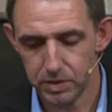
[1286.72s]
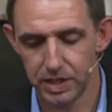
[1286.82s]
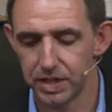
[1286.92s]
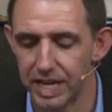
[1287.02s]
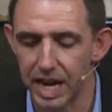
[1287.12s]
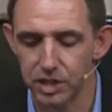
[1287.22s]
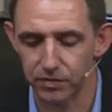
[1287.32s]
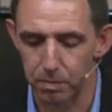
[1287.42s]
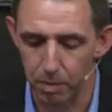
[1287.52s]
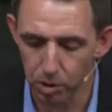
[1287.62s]
See, the danger
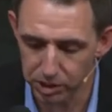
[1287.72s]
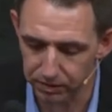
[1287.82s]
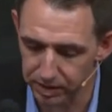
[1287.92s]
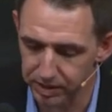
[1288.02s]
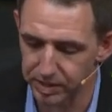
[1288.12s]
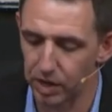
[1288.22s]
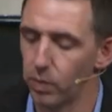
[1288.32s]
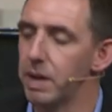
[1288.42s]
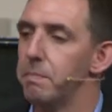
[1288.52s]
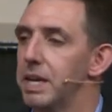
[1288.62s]
for most of us is that
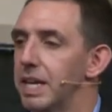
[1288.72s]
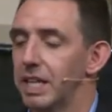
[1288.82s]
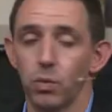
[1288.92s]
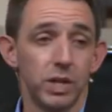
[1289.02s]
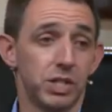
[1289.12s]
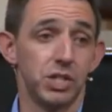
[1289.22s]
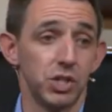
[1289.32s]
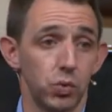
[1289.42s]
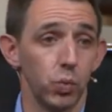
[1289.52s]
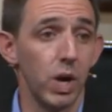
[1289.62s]
we immediately want to
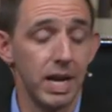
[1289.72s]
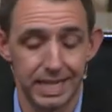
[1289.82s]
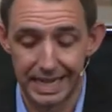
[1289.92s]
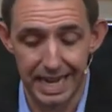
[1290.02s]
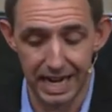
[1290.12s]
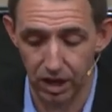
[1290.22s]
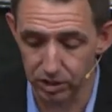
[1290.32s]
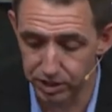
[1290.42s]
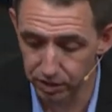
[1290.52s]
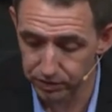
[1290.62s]
just run to getting
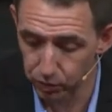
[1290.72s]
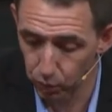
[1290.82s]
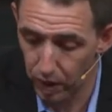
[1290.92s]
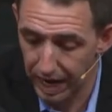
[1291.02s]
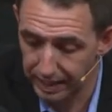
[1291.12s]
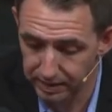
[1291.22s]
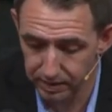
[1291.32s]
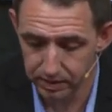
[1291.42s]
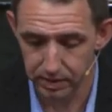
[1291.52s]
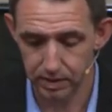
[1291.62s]
ourselves right